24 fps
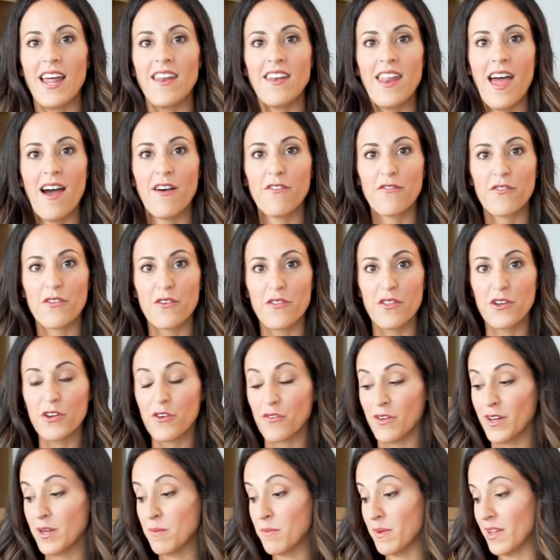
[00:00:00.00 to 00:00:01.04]
And now for the
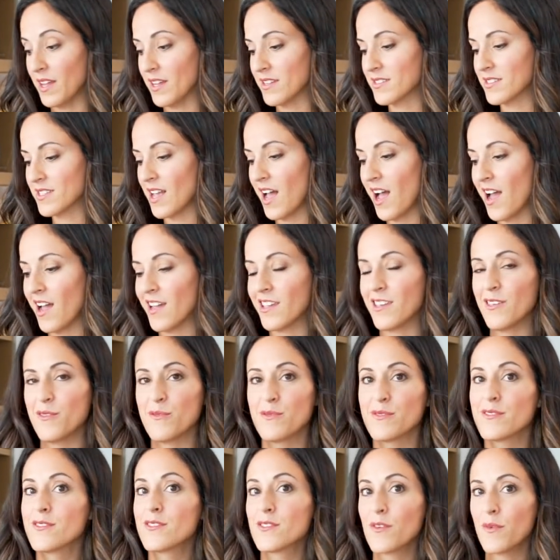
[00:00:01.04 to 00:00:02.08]
green beans, I
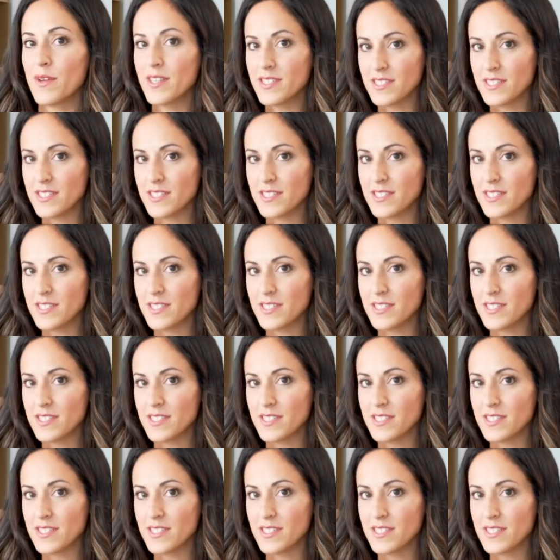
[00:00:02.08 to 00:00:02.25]
use soy